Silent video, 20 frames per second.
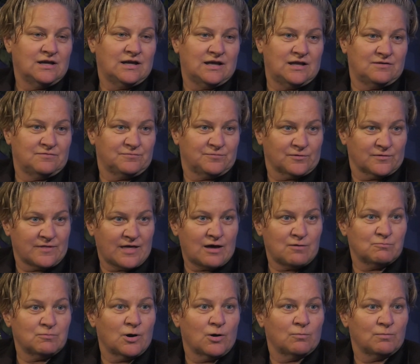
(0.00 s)
and for that
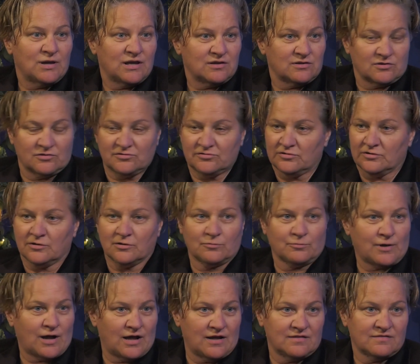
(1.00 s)
moment your sugar
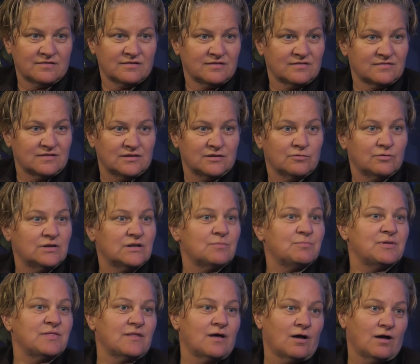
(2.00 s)
rises and you end up
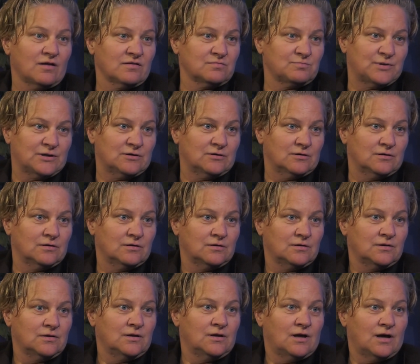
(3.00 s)
in the hospital.
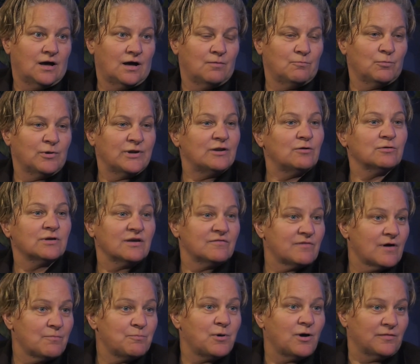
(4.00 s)
We don't give
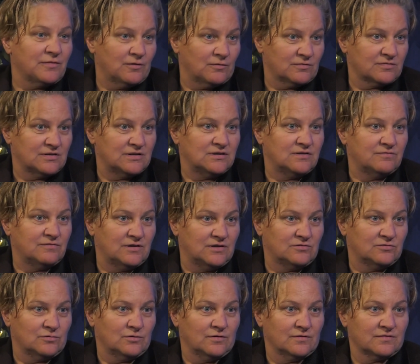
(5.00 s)
up on those
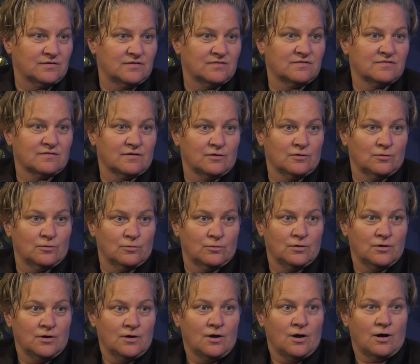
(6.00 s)
individuals, and so
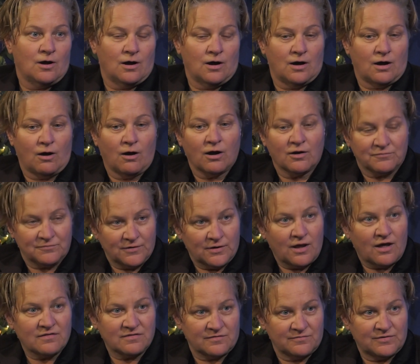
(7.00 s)
our
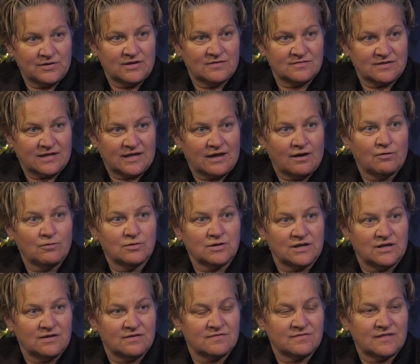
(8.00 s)
philosophy as a
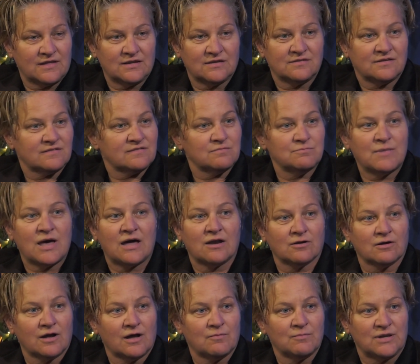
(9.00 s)
county is that it doesn't
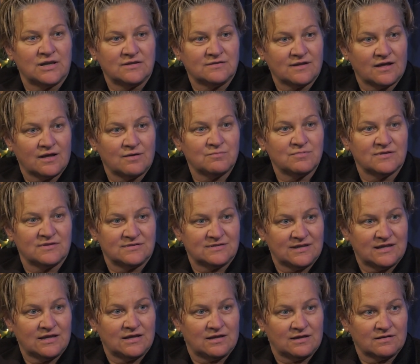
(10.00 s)
matter how many times it
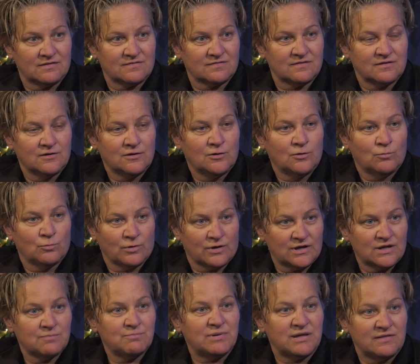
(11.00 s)
takes. We're
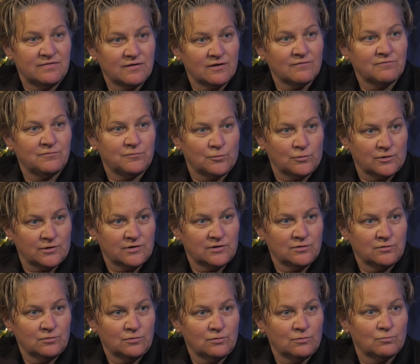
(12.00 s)
going to be there for
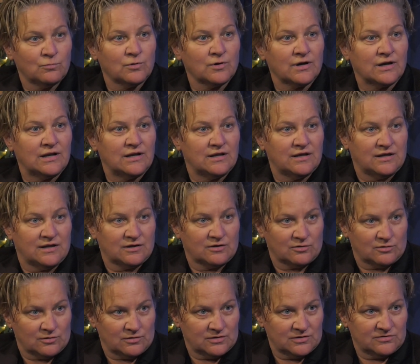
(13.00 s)
you. We're going to
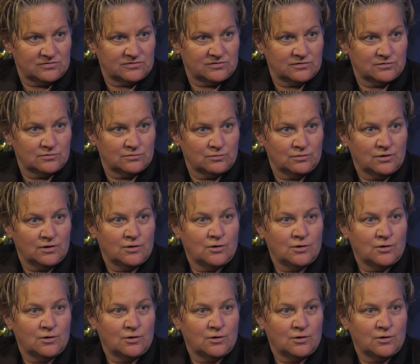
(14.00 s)
encourage you.